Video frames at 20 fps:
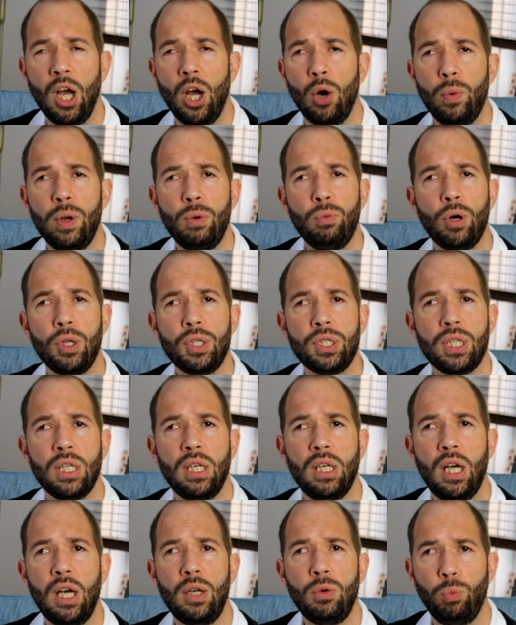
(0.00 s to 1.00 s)
We want to
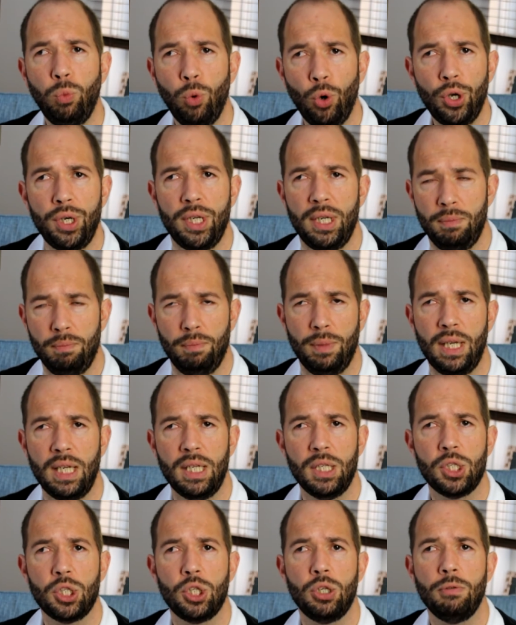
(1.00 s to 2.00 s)
learn what it
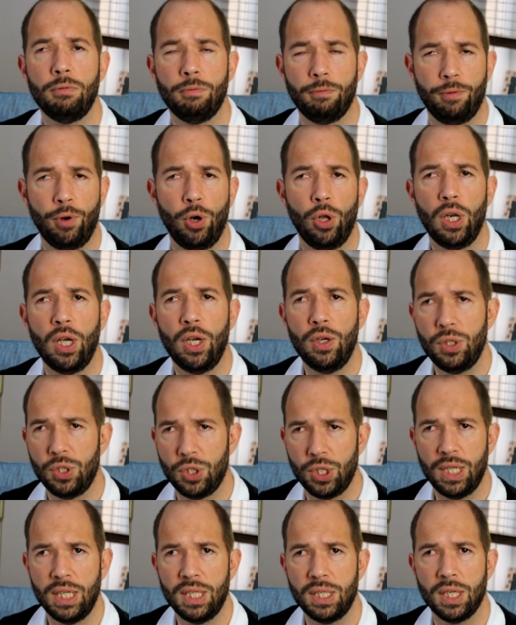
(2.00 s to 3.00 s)
means to follow
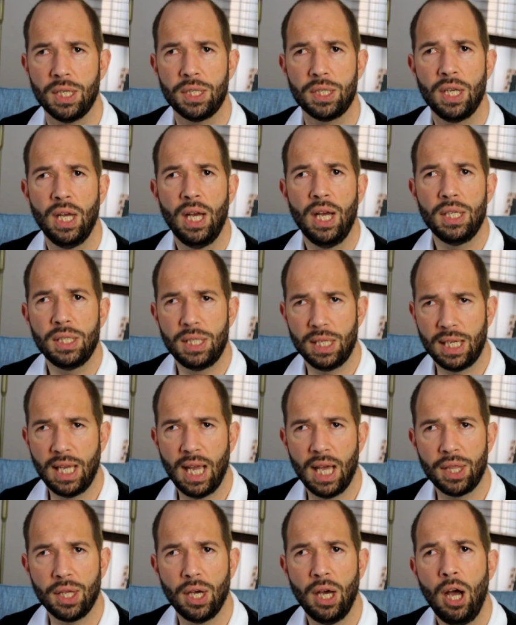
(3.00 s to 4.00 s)
Jesus
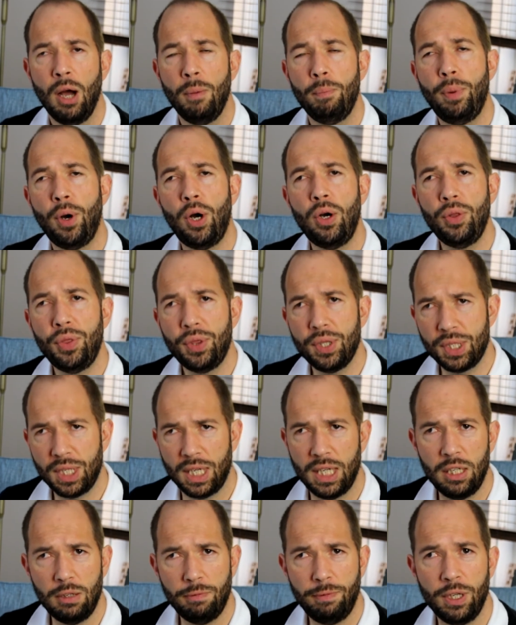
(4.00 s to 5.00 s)
together, both as
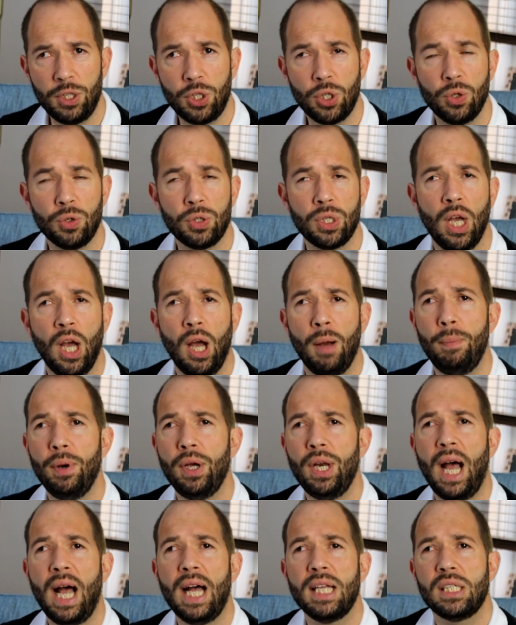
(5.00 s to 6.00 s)
individuals,
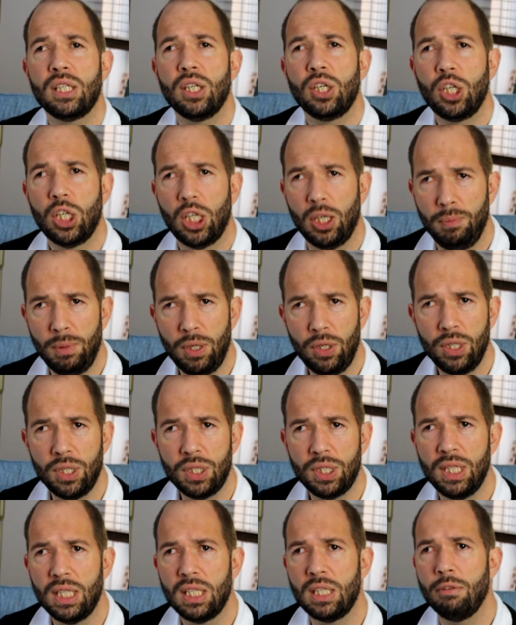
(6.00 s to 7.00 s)
but as the
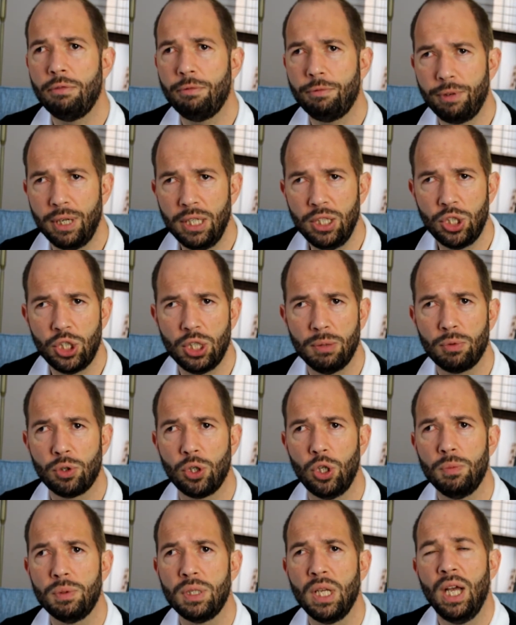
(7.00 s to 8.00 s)
communities, the friendship
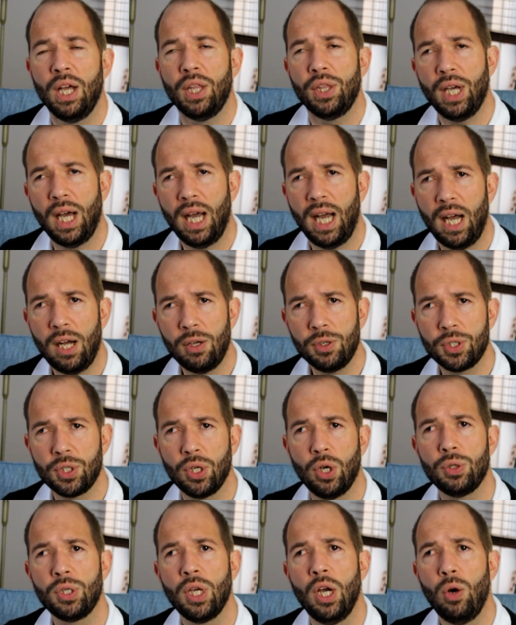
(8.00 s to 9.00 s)
groups, the
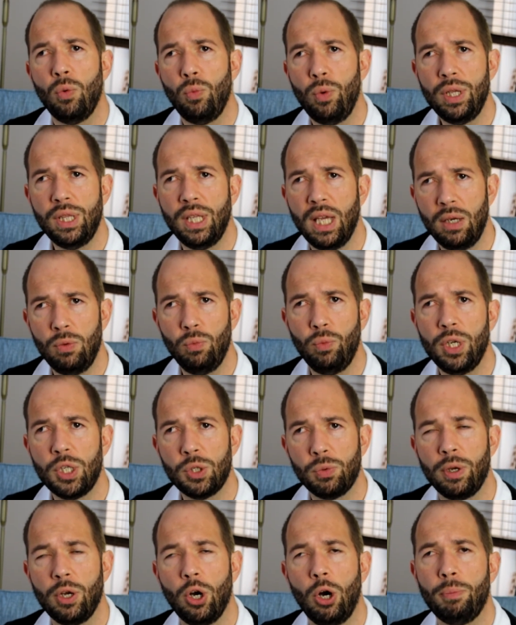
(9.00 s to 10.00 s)
households within
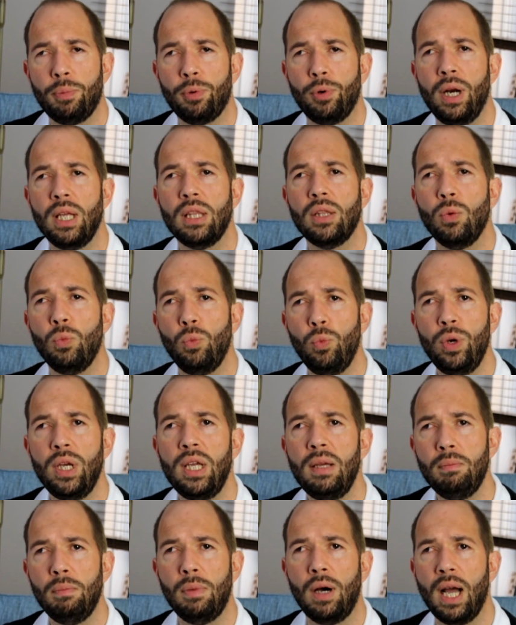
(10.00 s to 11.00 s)
which we operate, that
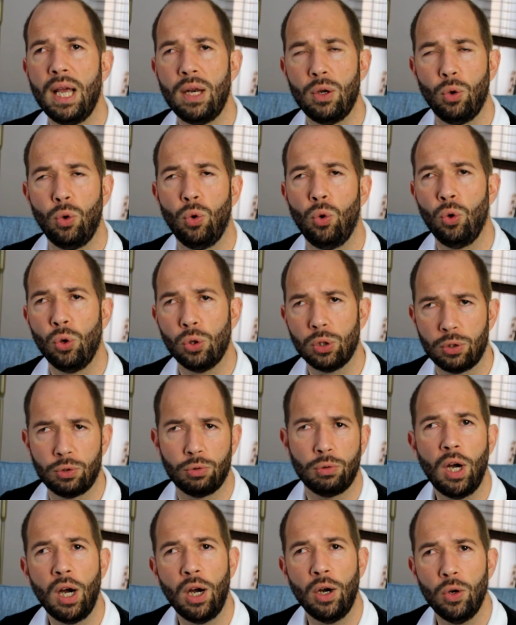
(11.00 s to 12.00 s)
we might all
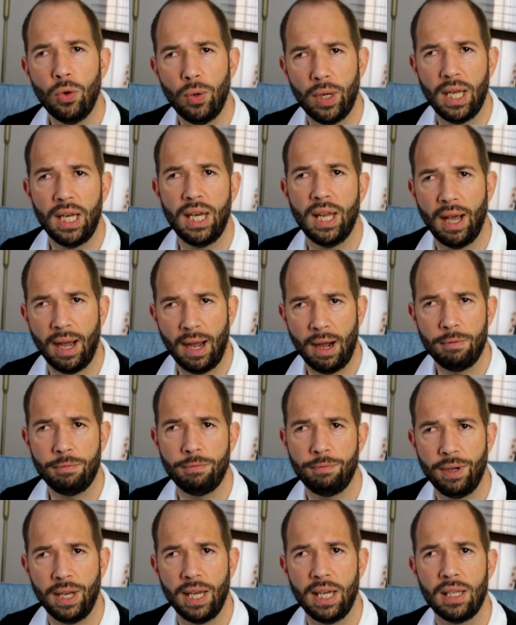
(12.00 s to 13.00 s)
grow in our
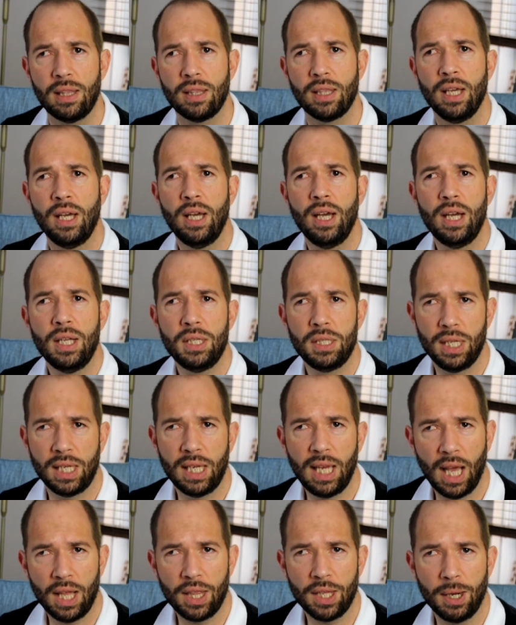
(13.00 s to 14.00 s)
faith
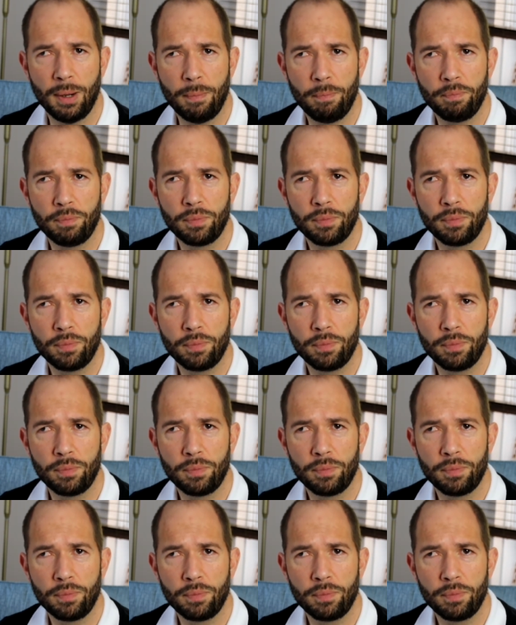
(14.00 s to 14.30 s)
together.